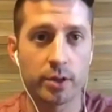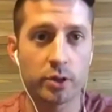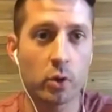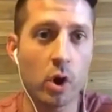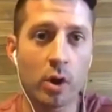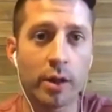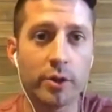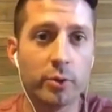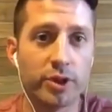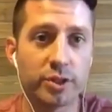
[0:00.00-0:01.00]
So all I
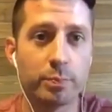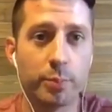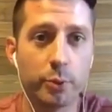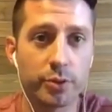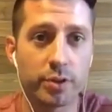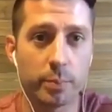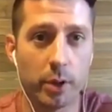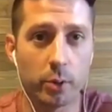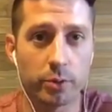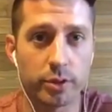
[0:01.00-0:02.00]
do is just boost the
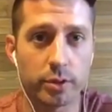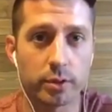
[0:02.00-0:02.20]
post